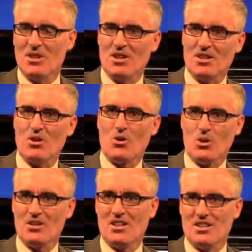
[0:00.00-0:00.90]
on the
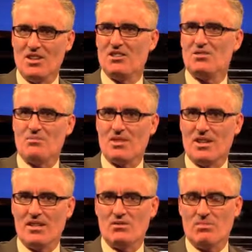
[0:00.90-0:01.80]
court and done some
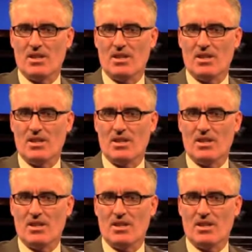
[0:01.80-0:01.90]
things.